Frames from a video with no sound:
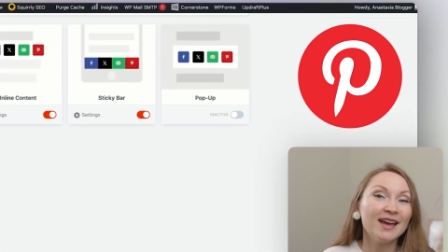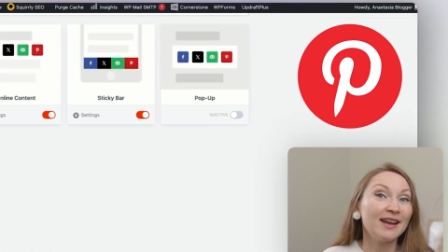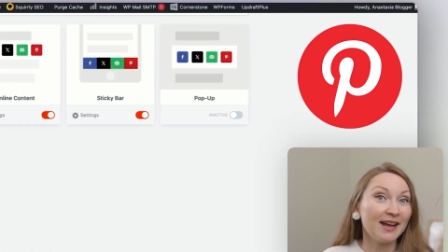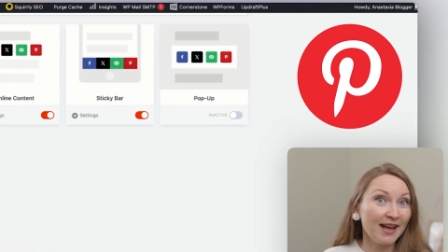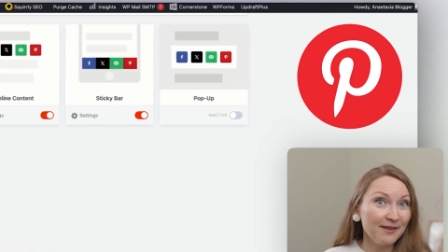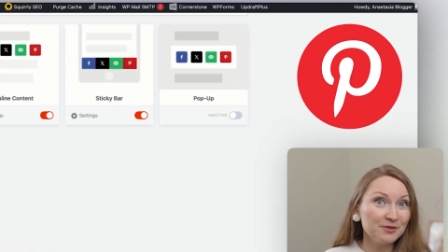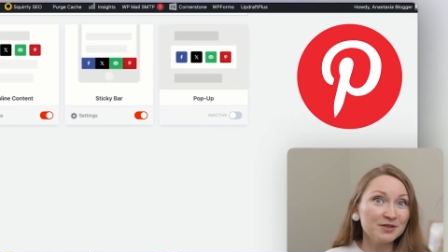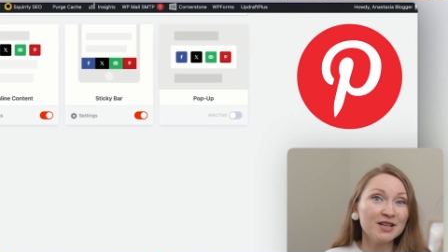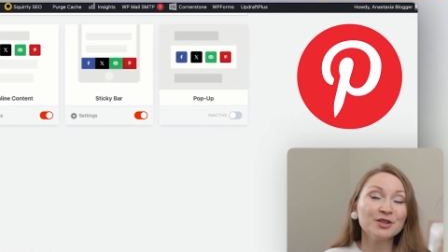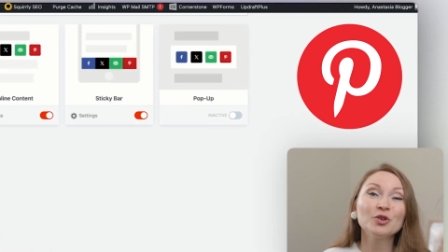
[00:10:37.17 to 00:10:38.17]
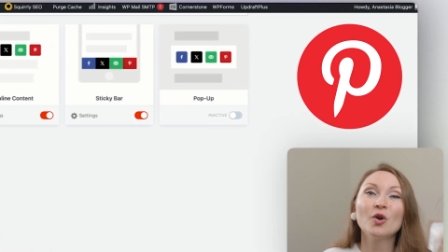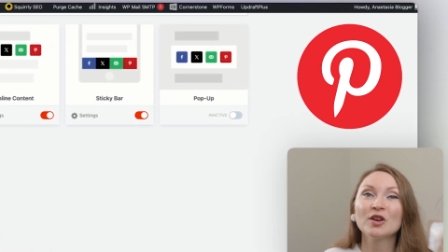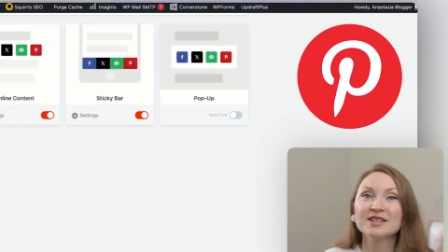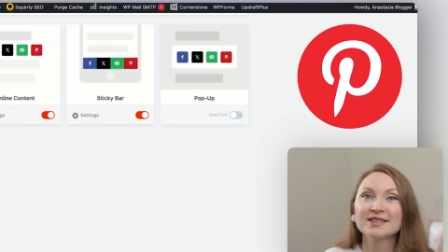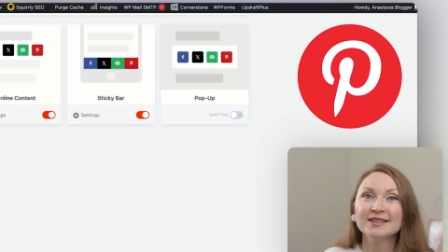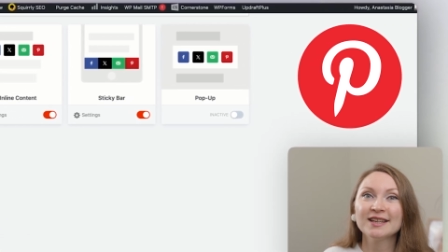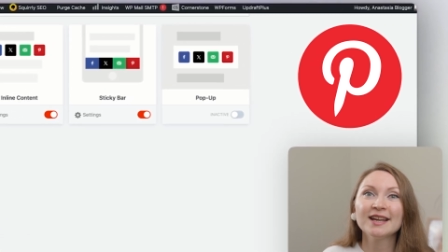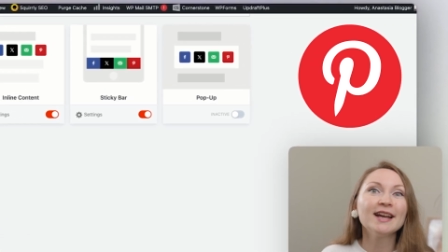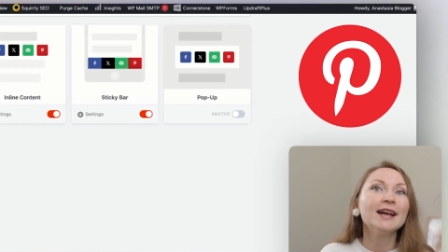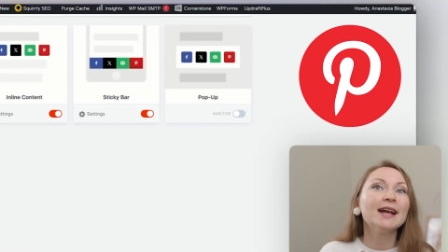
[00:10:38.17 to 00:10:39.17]
And I have to tell you honestly,
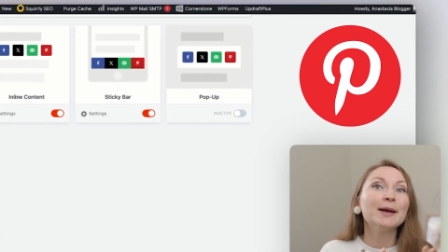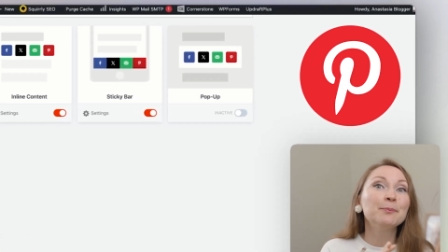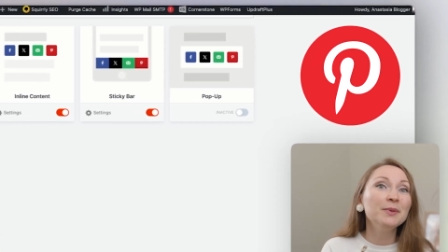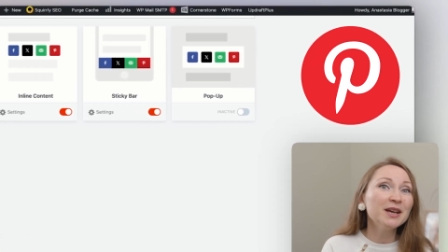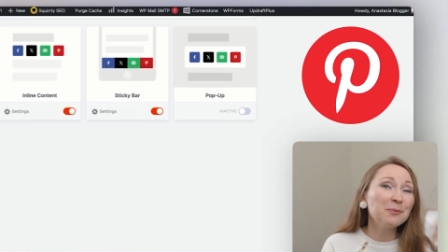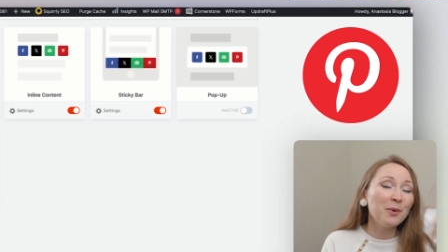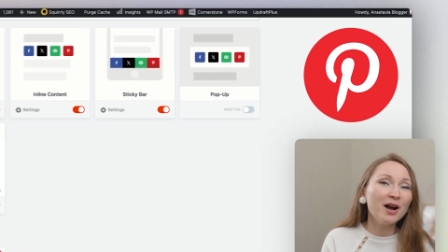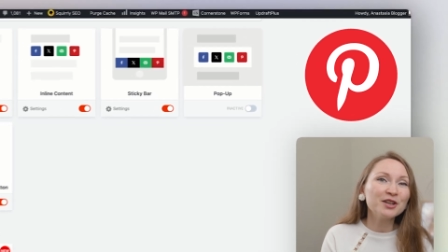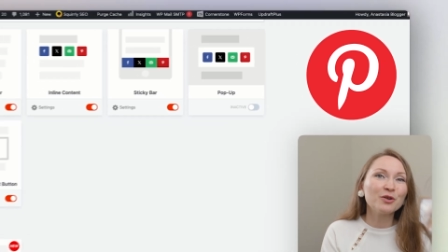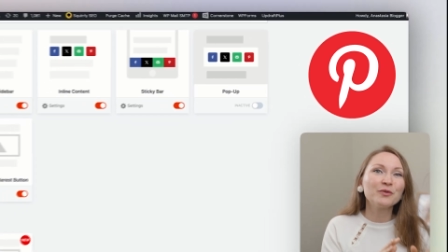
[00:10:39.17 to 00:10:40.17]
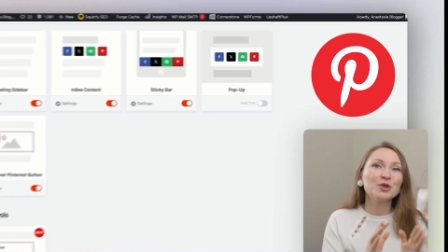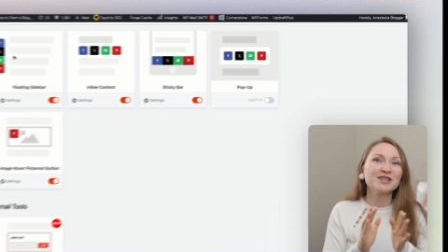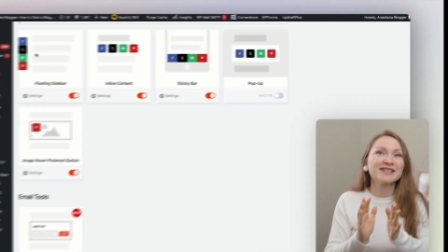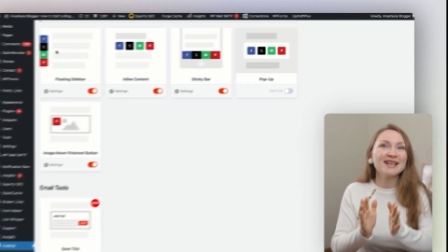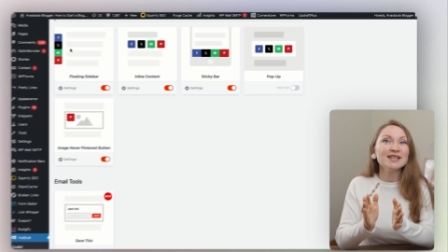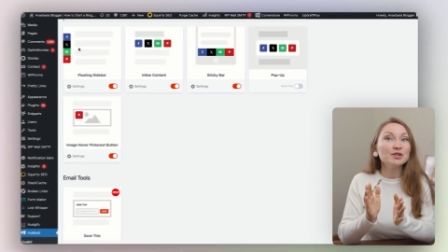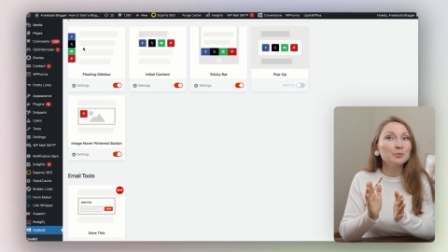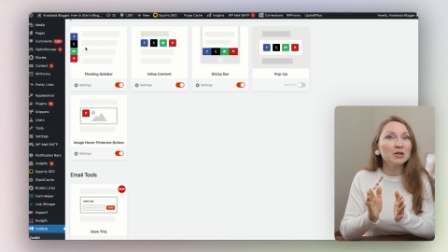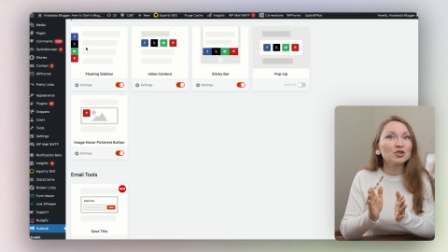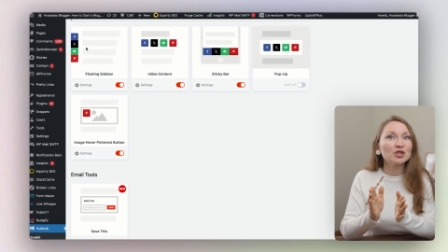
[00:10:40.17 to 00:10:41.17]
a big part of your success on
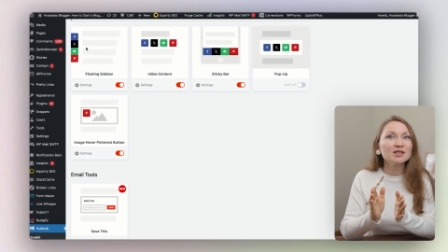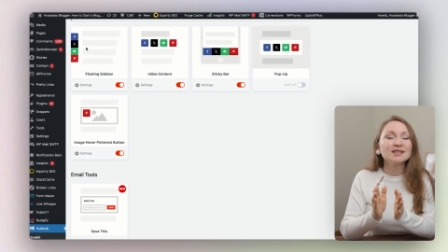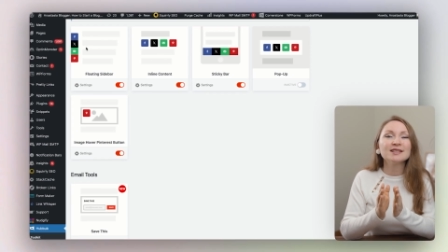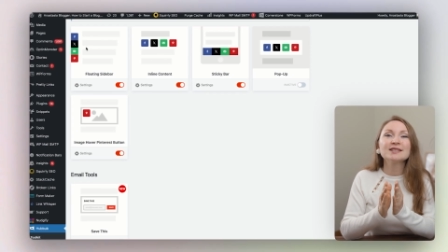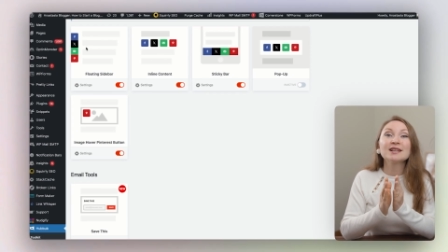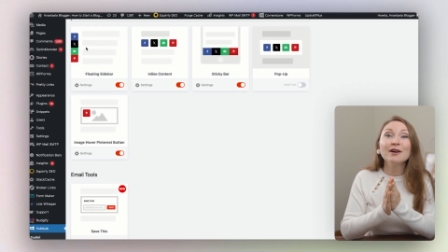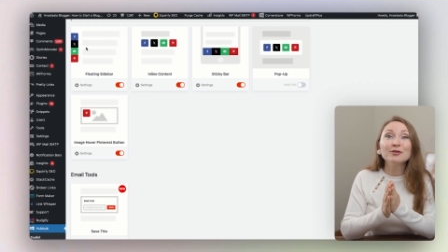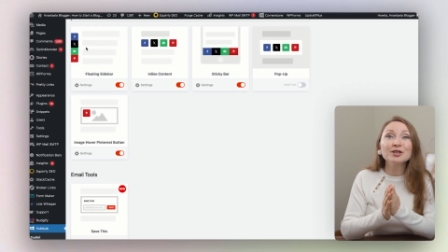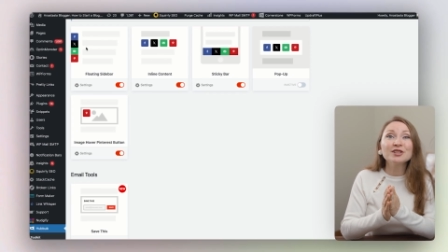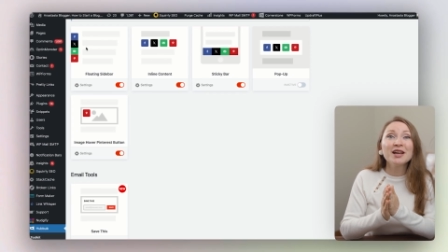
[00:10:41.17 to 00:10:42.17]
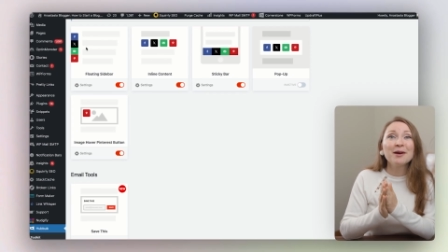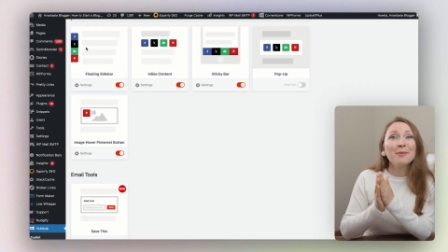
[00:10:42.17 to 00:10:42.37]
Pinterest is covered